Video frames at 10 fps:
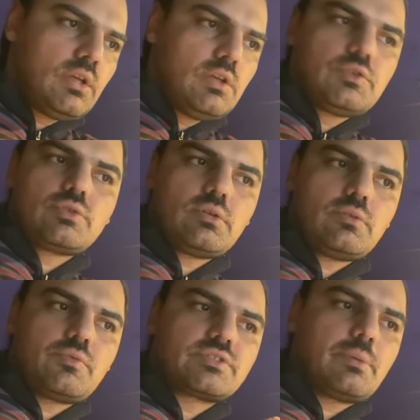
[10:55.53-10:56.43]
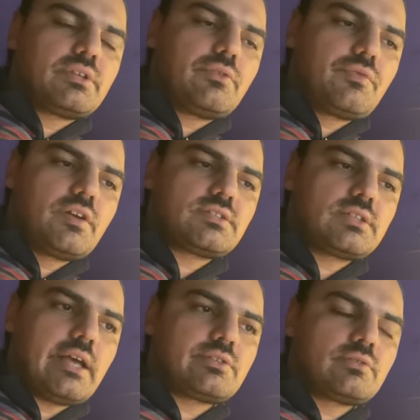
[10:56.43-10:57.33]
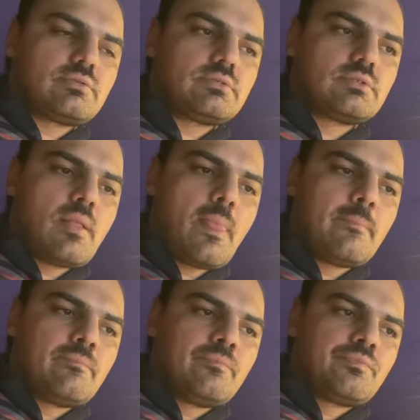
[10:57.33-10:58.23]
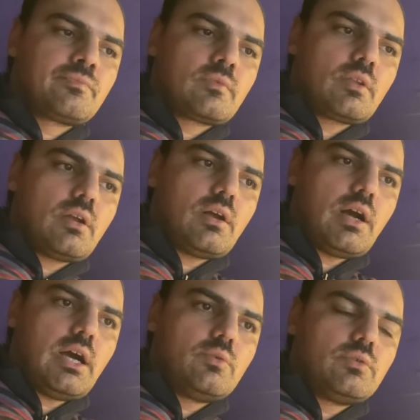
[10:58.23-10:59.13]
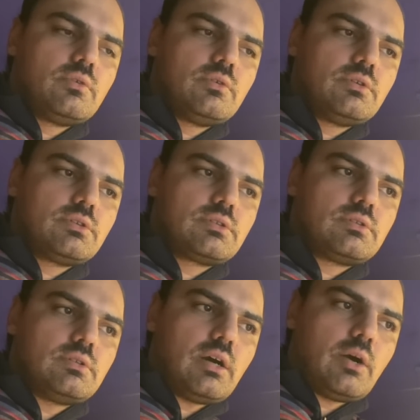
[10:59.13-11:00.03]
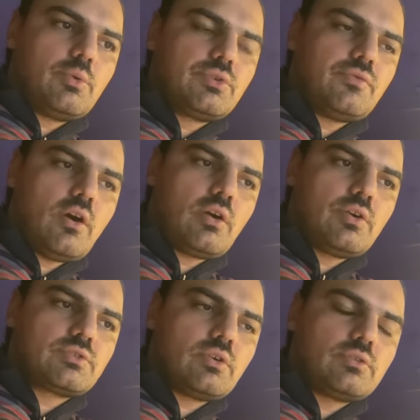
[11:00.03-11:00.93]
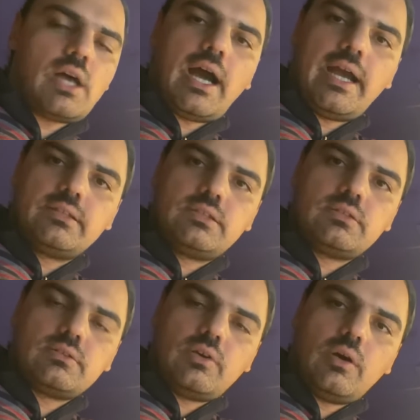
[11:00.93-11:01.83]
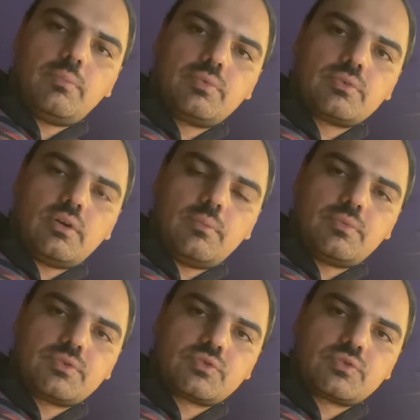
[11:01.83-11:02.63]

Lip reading: So, for example, in the first lesson, I would focus on Haydn Opus